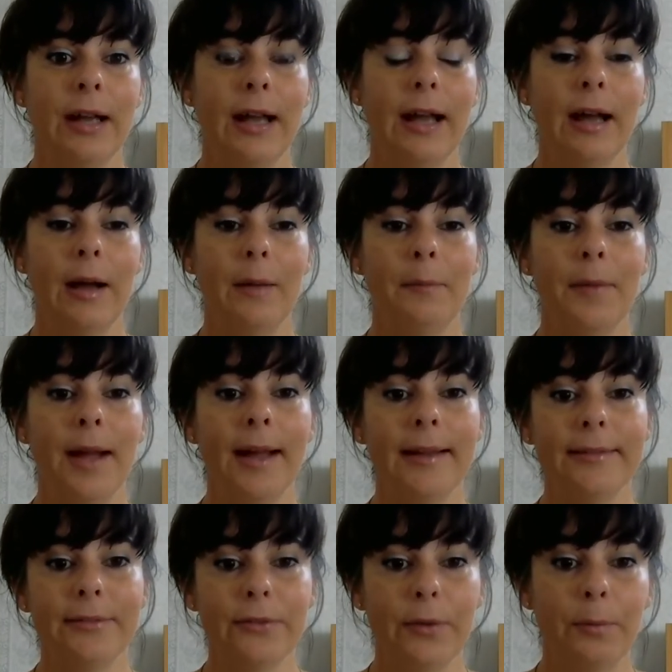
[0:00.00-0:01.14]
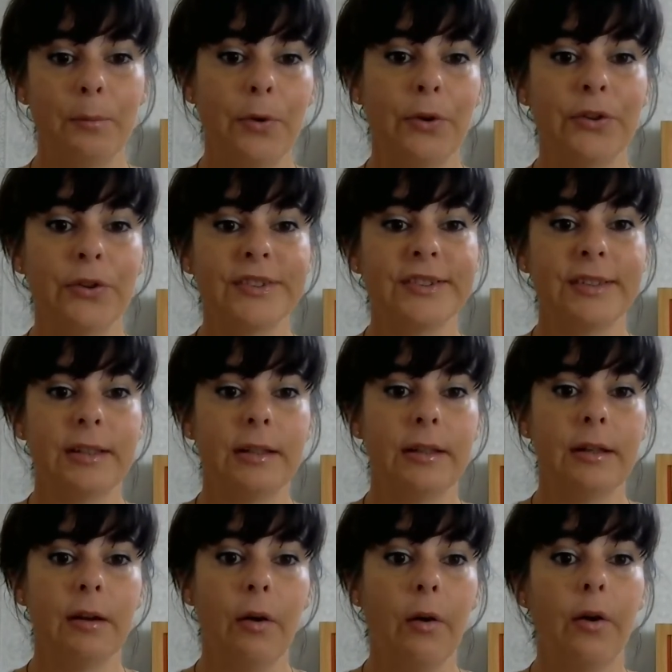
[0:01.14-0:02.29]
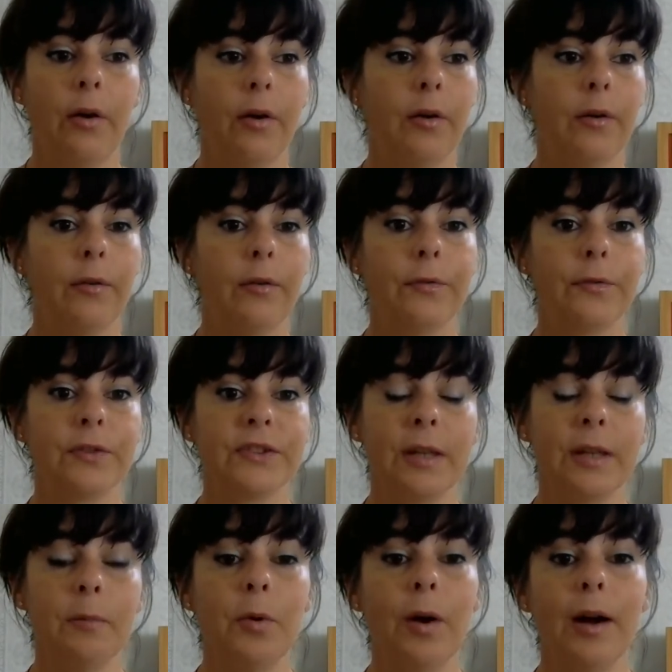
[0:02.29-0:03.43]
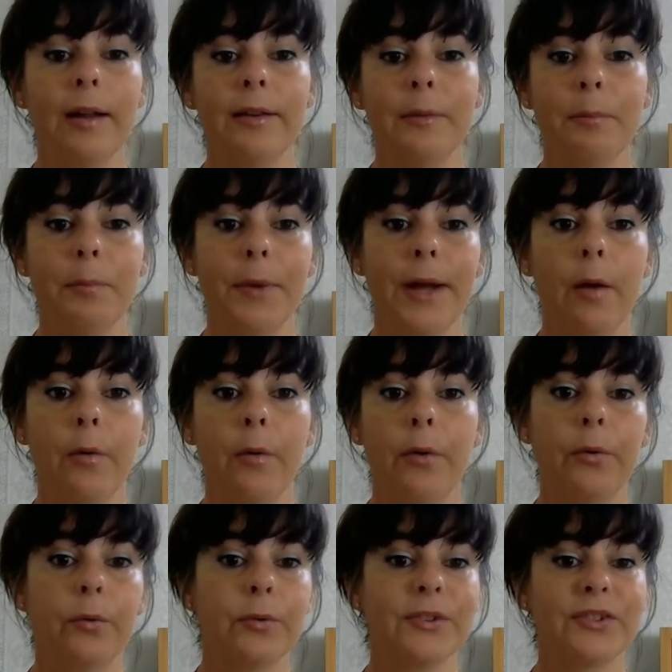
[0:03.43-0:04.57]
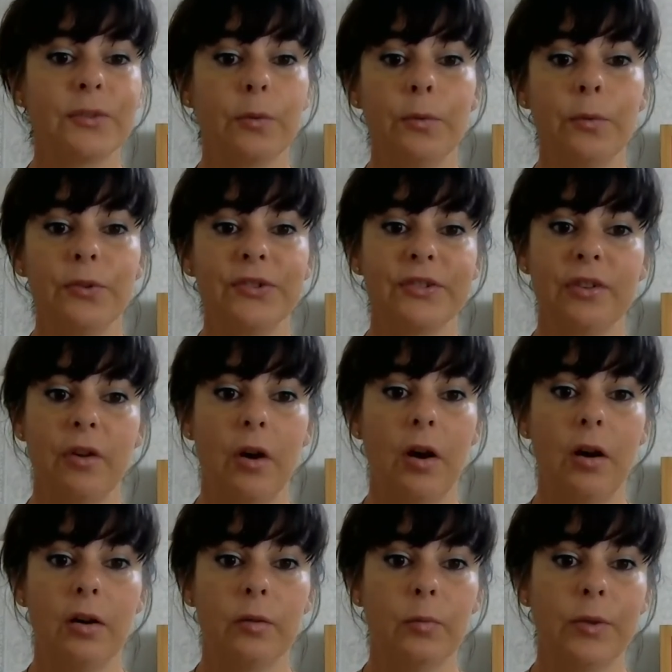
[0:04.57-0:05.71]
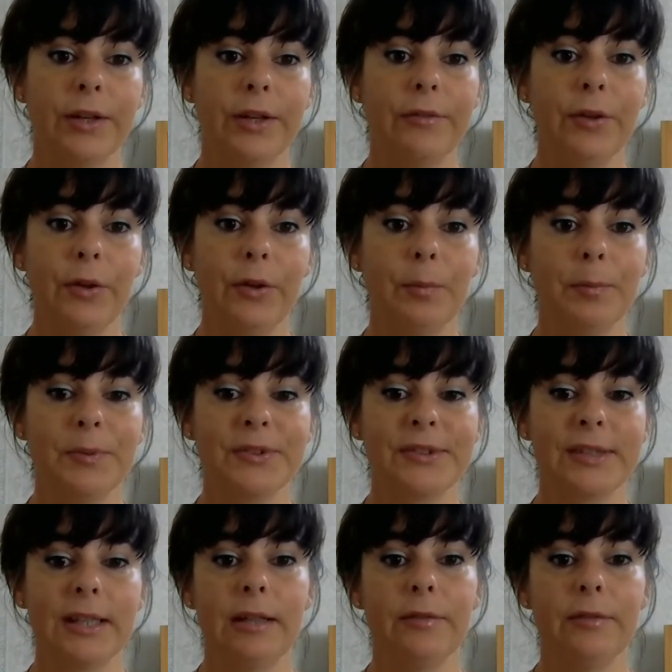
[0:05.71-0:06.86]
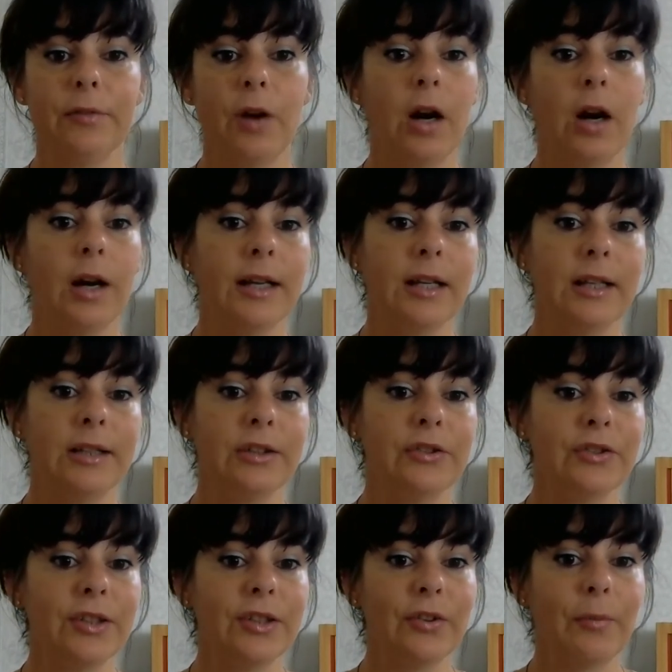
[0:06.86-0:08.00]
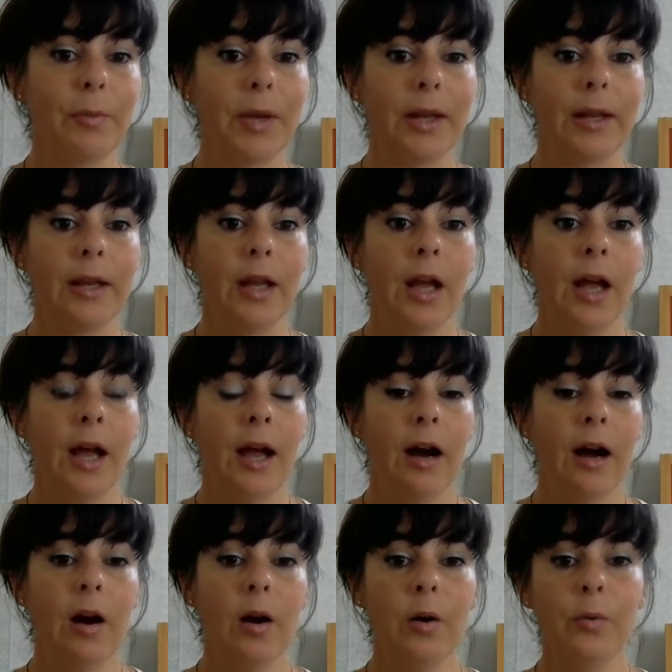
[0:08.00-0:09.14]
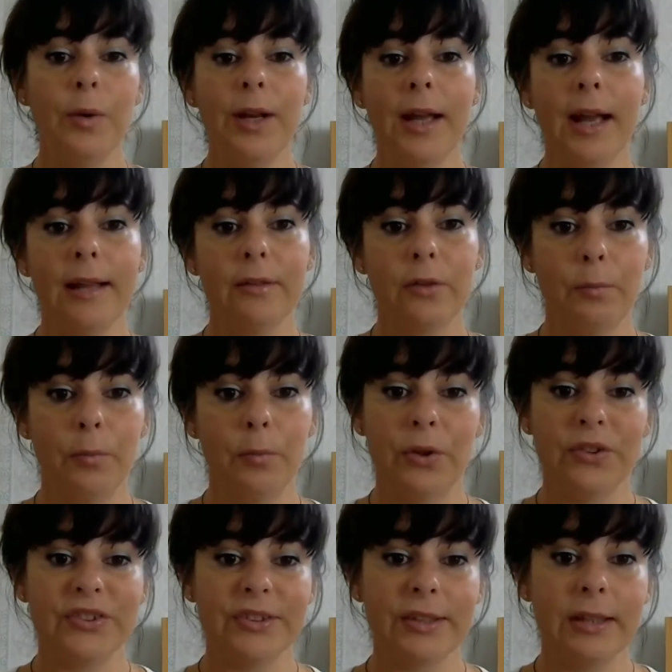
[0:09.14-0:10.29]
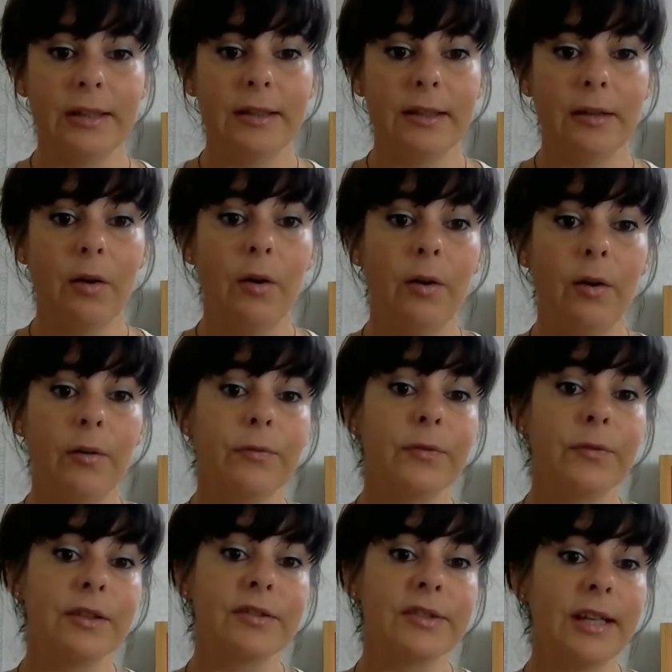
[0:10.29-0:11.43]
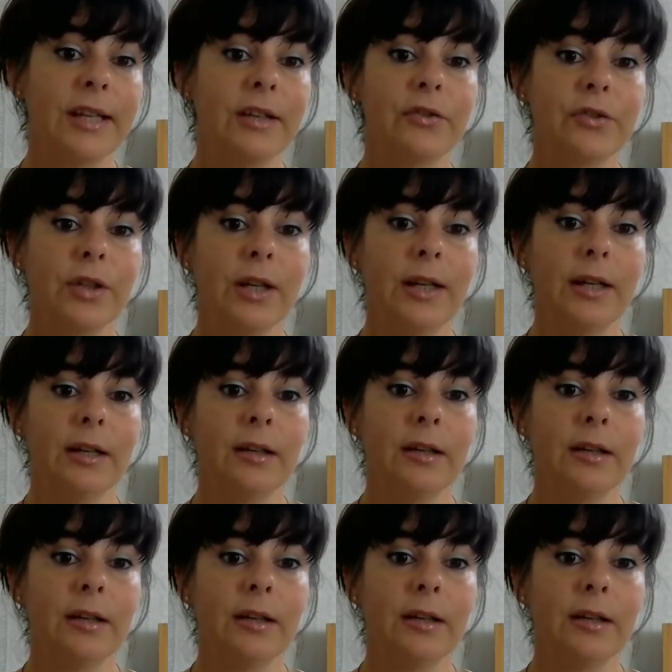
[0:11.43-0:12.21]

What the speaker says: at the mercy of some or other power or source, God, whatever you perceive higher energy to be? Are we at the mercy of this energy?